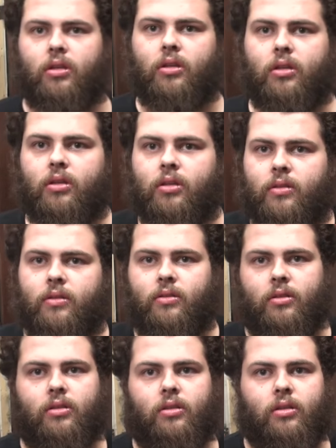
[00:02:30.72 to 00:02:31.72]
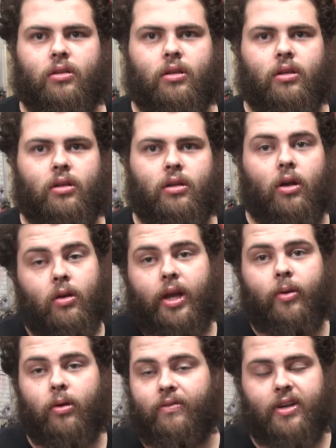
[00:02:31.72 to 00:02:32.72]
Everything.
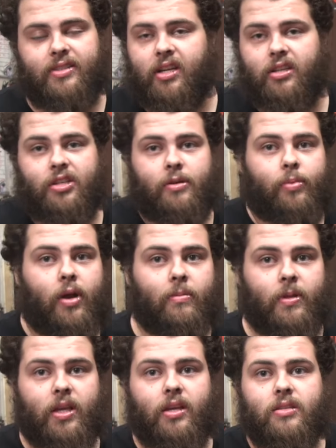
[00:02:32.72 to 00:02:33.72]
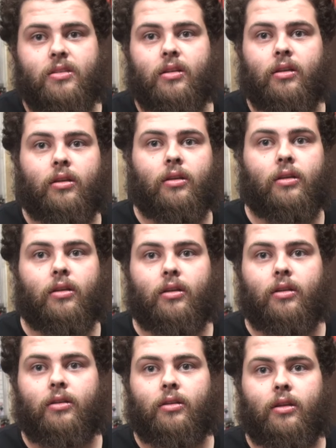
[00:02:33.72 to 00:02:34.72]
Okay, well if I touch it, it probably is.
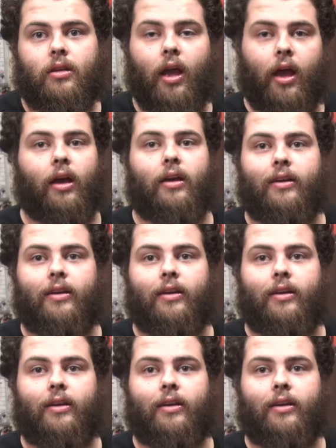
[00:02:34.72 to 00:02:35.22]
Scores. Ah.